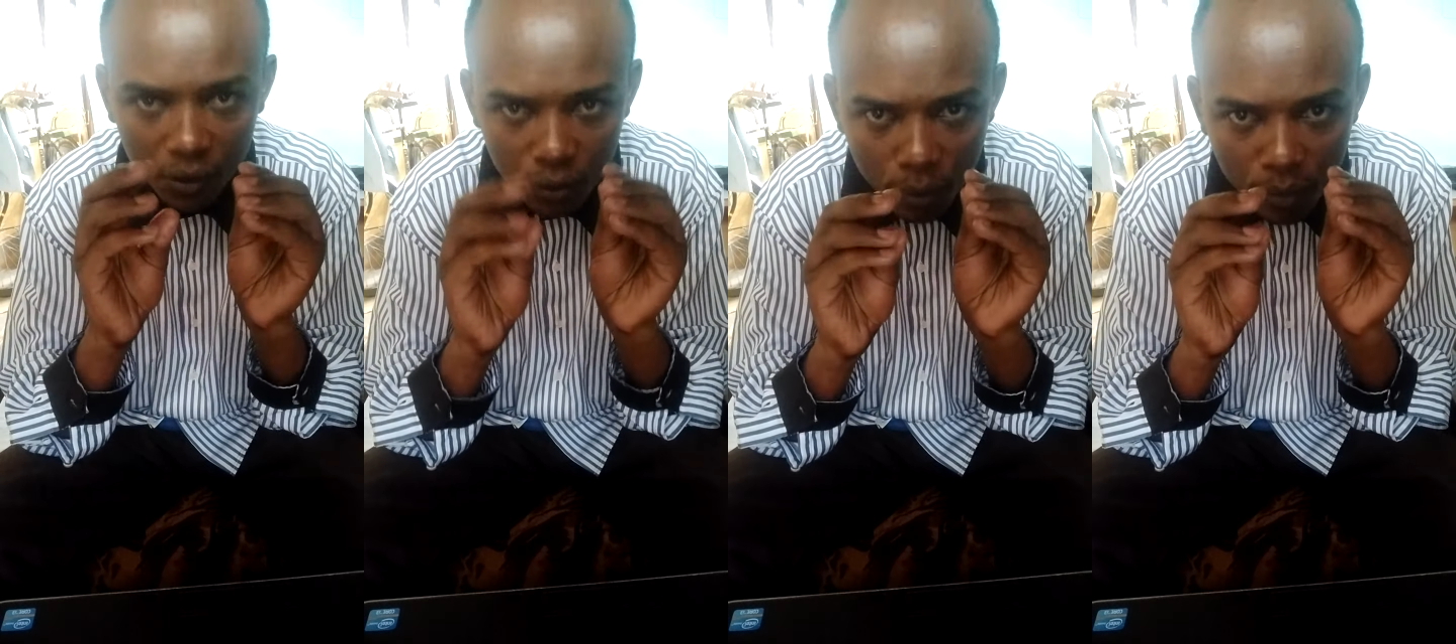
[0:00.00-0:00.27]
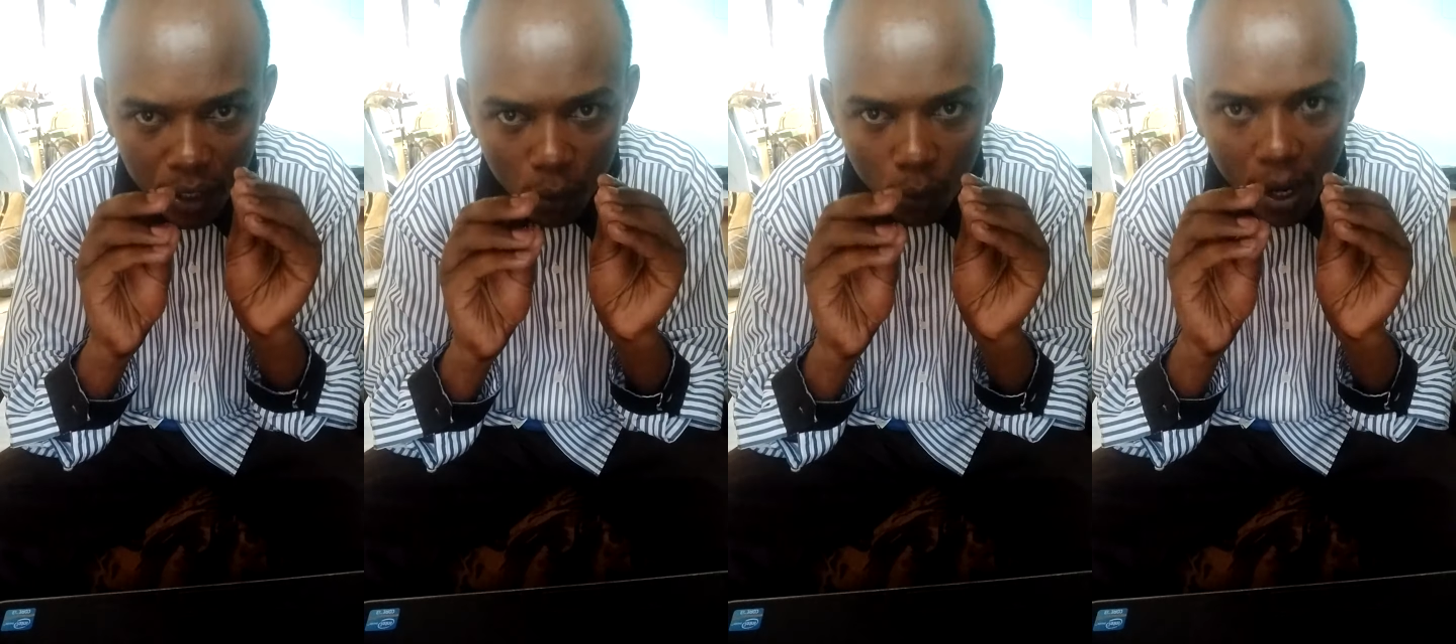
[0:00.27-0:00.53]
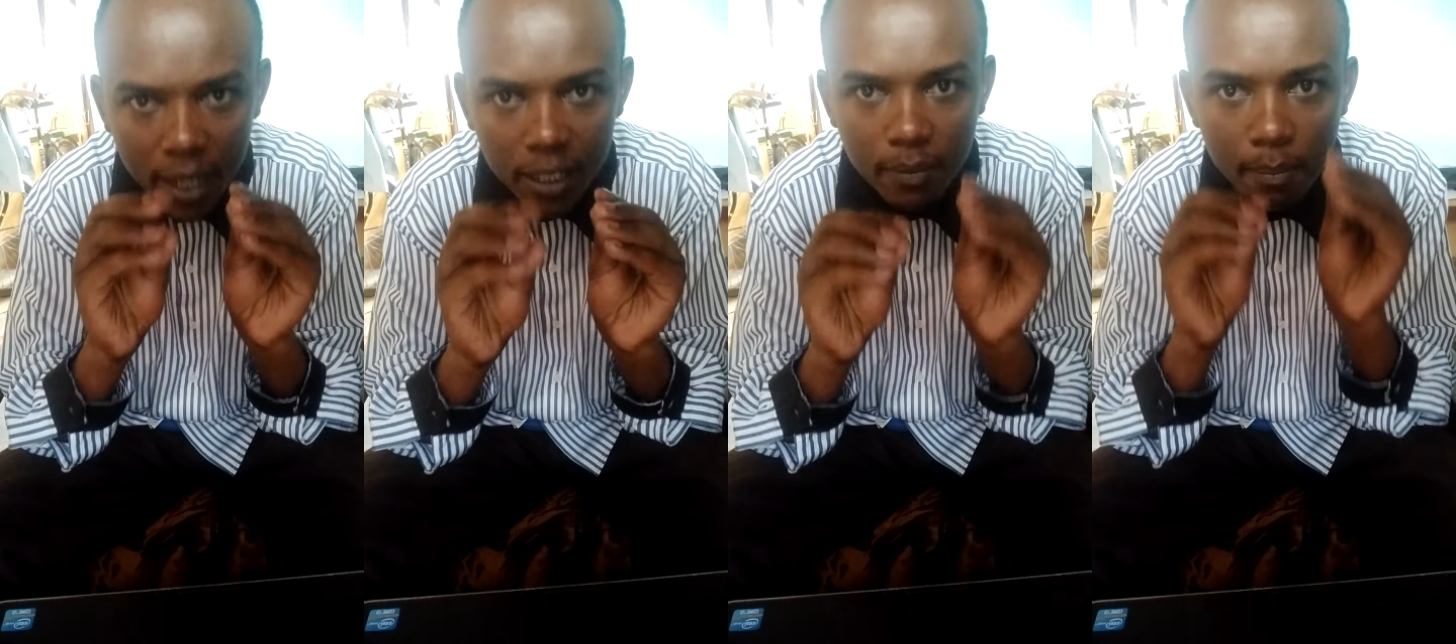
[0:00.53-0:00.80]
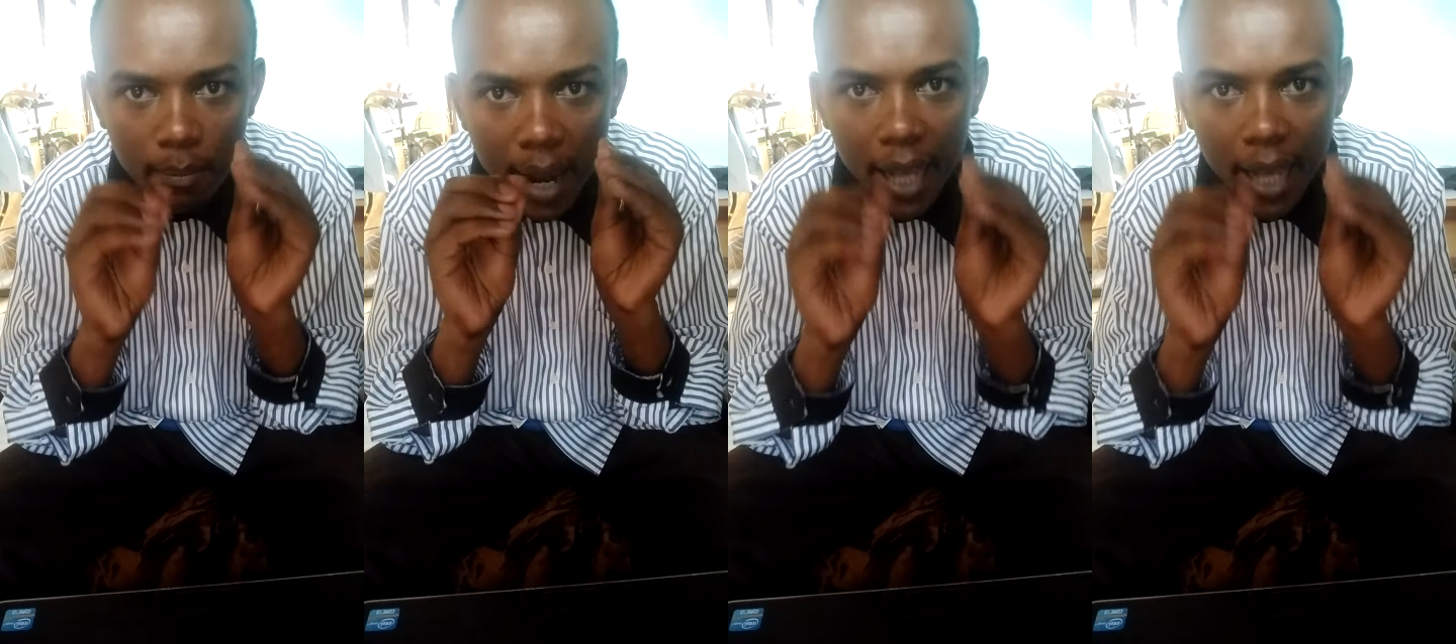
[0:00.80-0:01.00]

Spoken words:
From the word